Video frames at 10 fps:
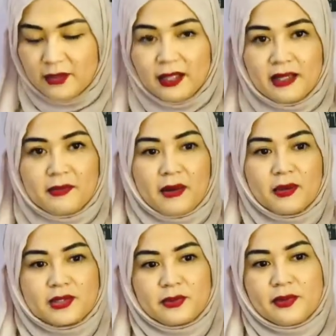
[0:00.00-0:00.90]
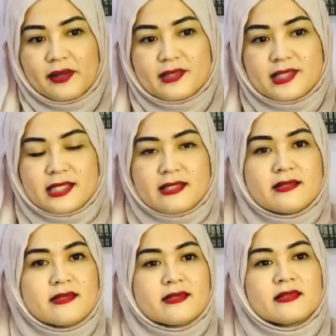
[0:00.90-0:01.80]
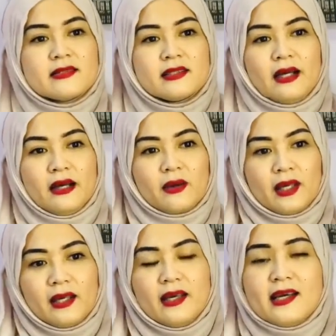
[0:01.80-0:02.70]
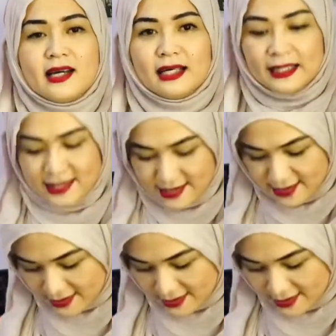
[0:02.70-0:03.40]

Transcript: if I want to wear jeans, okay, this